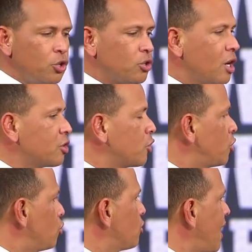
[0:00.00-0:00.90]
you talk to the
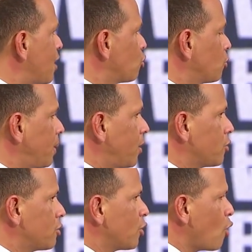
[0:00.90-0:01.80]
Houston Astros
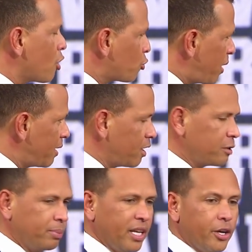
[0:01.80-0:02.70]
players, they're all great
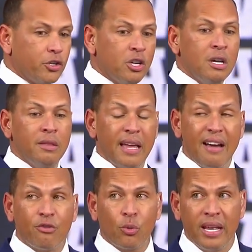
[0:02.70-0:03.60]
young players. They
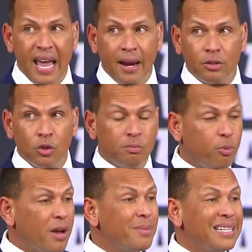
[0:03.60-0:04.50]
have great attitudes.
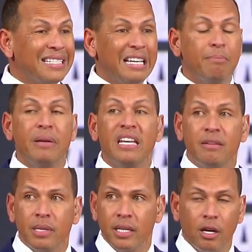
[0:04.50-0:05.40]
Bregman is the
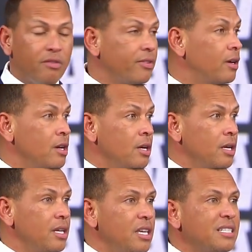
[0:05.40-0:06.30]
epitome of,
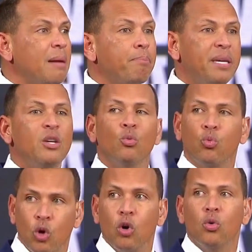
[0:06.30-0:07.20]
he, he's got Pete
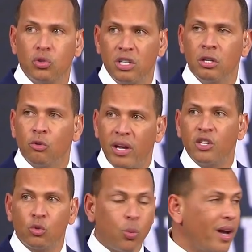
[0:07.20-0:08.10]
Rose in the
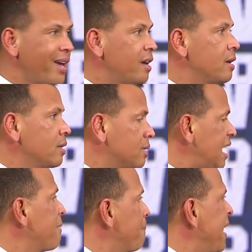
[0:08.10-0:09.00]
greatest way.
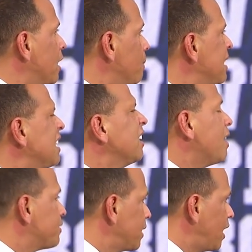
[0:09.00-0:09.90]
Type makeup. He
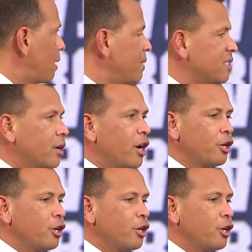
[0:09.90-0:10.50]
loves the game. He's there at